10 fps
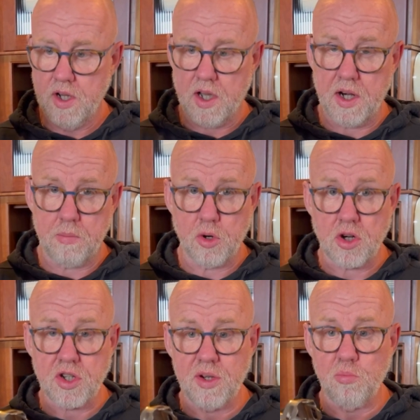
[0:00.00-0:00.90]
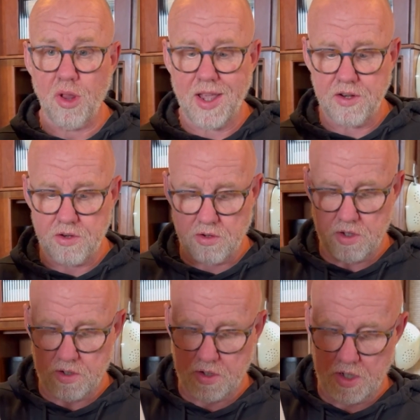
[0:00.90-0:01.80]
An immersion blender
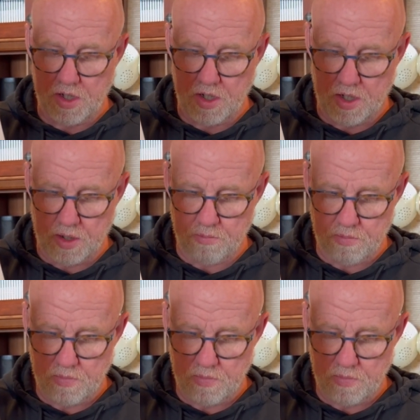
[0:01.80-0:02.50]
is the